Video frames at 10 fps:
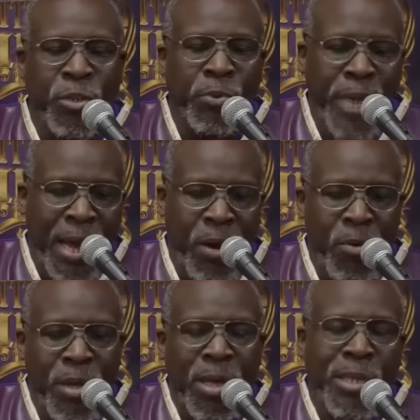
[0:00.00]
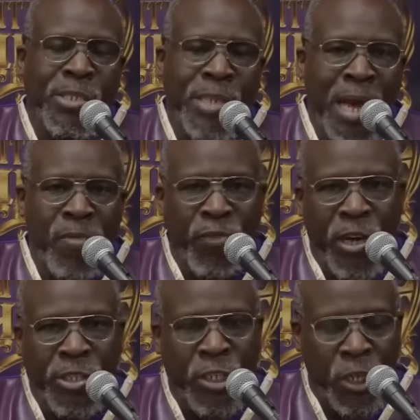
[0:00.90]
So now it's time
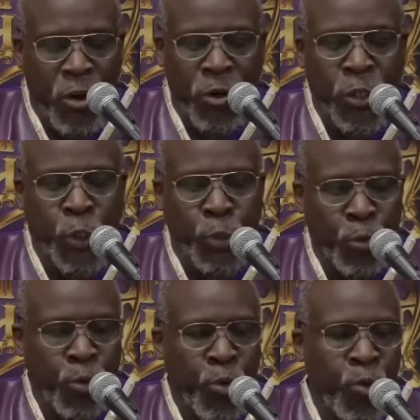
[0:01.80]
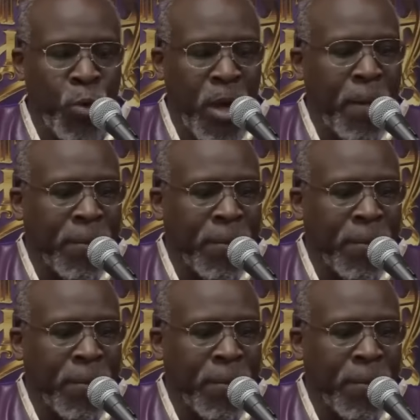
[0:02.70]
for us to learn true